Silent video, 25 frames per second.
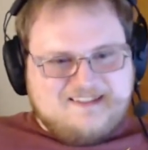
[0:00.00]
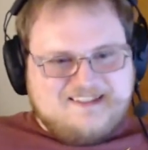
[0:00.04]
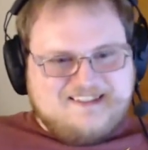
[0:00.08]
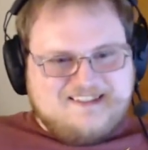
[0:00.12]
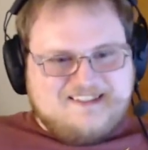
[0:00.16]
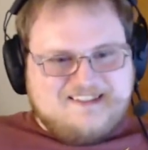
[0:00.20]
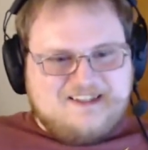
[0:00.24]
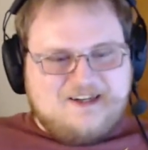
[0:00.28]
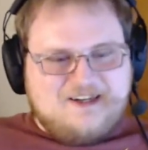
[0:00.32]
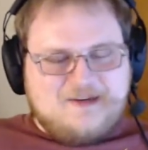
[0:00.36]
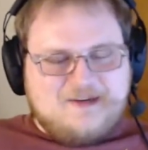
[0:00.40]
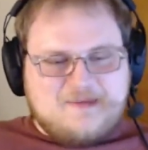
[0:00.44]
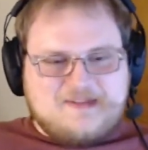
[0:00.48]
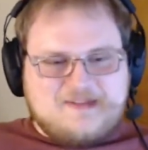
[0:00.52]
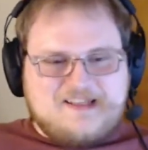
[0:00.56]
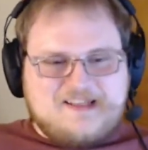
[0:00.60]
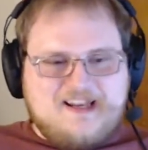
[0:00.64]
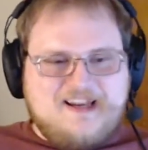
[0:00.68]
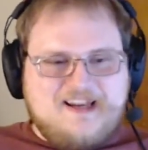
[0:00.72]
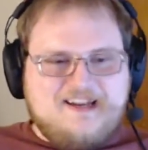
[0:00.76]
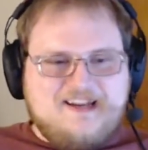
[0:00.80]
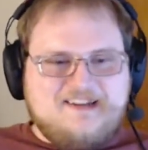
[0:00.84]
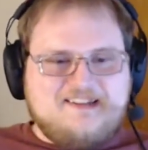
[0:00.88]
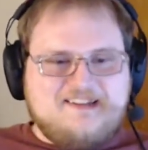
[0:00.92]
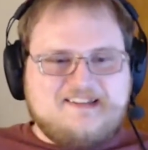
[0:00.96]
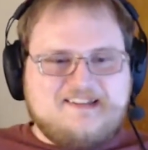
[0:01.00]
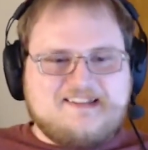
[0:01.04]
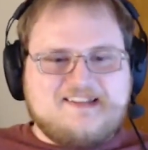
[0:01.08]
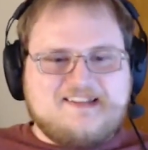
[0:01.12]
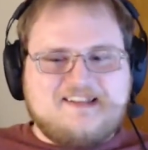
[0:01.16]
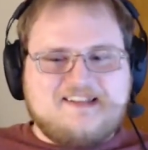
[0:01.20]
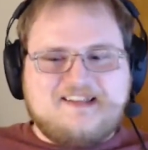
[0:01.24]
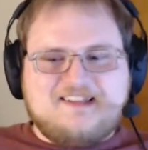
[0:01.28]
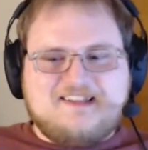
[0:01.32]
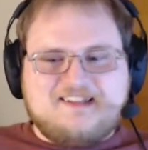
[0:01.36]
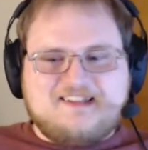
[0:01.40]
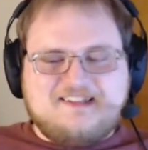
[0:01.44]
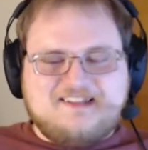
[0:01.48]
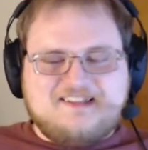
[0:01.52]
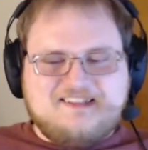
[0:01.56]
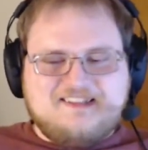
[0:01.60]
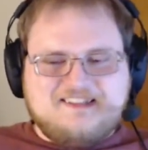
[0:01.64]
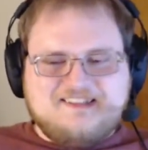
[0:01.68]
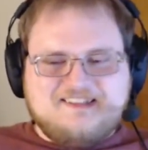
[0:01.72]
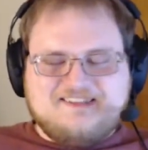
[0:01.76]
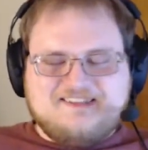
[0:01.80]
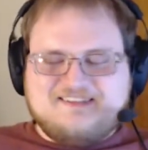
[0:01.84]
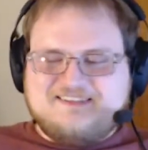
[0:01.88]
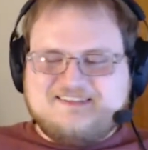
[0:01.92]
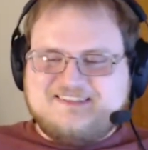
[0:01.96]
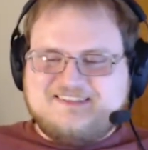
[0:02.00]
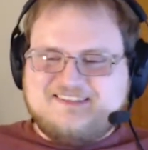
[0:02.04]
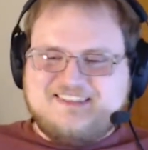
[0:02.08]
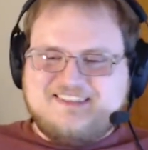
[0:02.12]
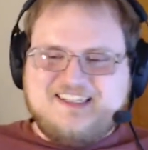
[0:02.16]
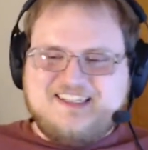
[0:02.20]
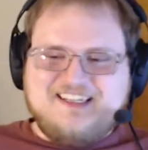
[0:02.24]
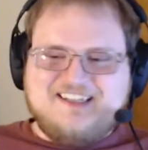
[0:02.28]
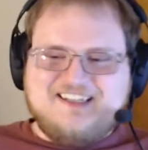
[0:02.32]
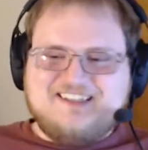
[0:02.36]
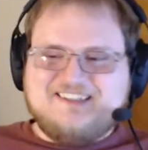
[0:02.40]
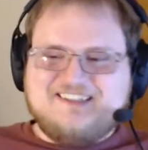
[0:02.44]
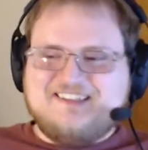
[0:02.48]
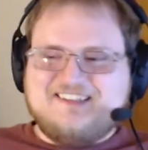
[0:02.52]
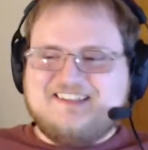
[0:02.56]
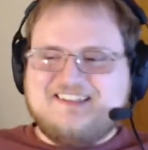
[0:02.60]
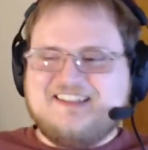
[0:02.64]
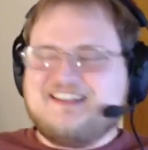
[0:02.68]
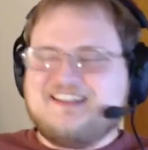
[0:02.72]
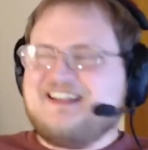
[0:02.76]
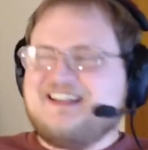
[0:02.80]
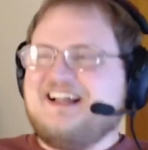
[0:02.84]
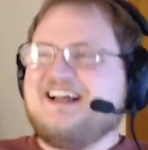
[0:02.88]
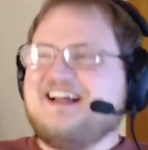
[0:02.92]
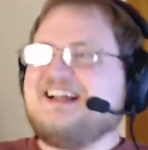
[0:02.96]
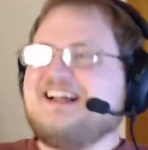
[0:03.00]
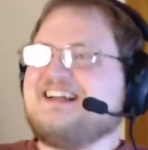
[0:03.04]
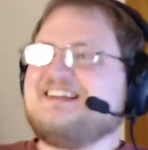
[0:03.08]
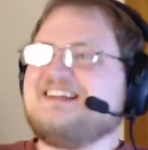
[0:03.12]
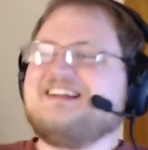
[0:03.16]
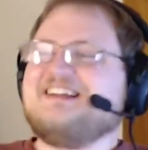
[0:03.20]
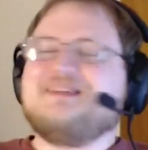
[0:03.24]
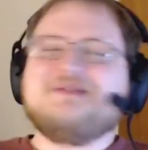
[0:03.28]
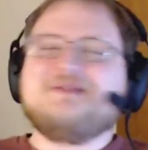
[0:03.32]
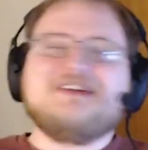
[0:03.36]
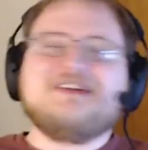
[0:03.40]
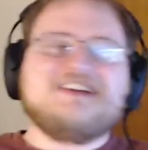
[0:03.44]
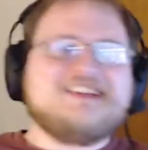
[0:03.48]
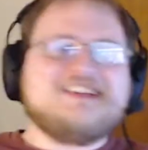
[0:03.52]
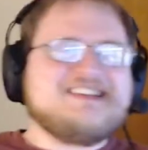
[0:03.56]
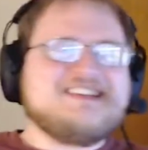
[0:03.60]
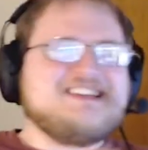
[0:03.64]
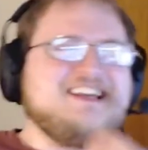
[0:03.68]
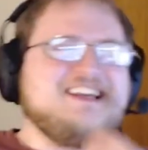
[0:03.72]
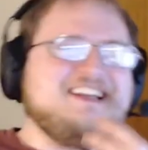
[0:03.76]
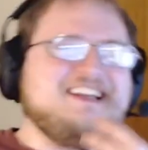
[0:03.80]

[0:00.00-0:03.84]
All I'm saying is, I better not say